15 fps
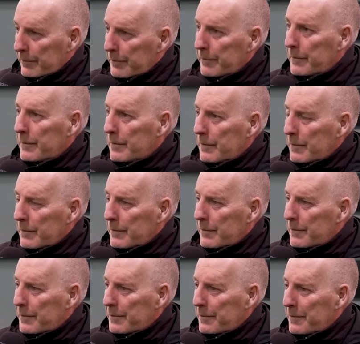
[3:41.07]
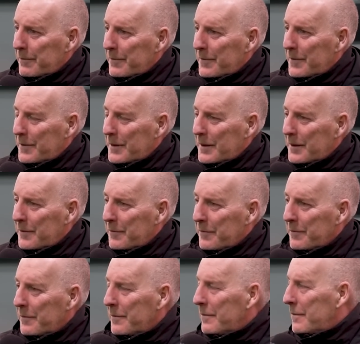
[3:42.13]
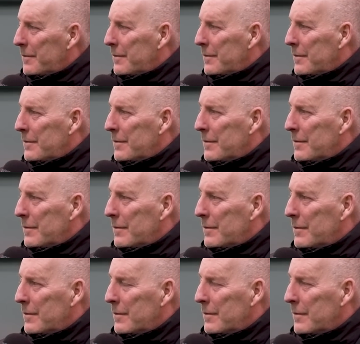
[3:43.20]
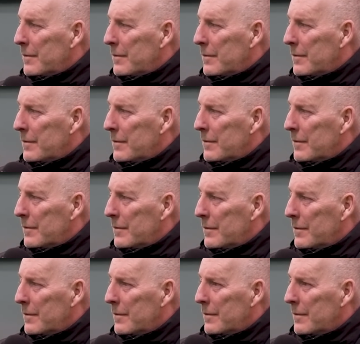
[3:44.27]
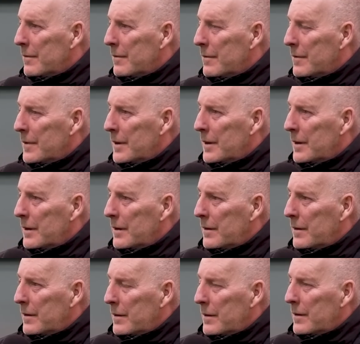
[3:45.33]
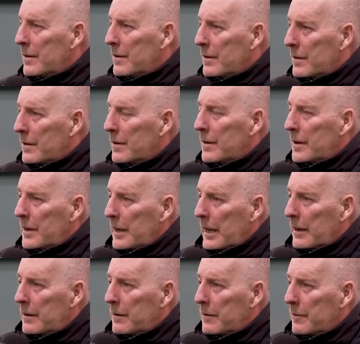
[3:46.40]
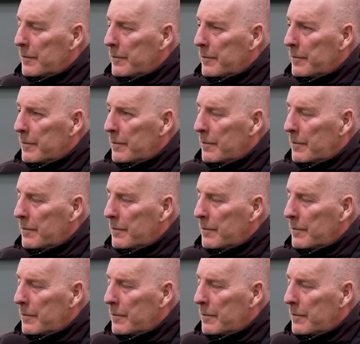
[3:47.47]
(not speaking)